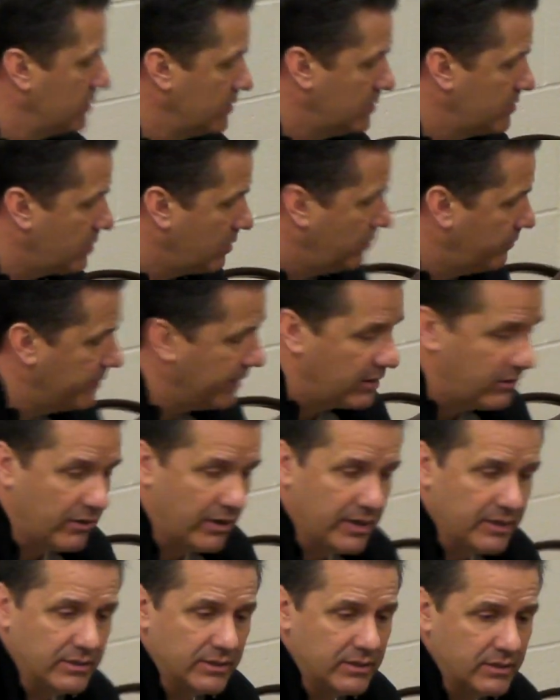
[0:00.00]
drove me
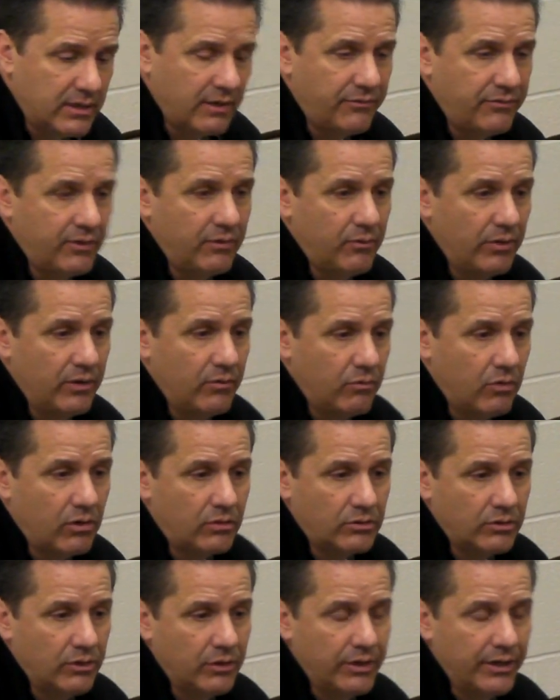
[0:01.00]
crazy, stuff that we
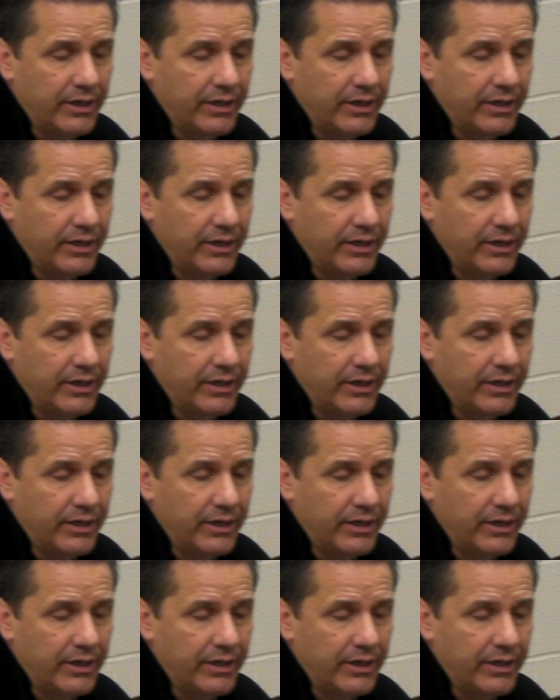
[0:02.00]
worked on.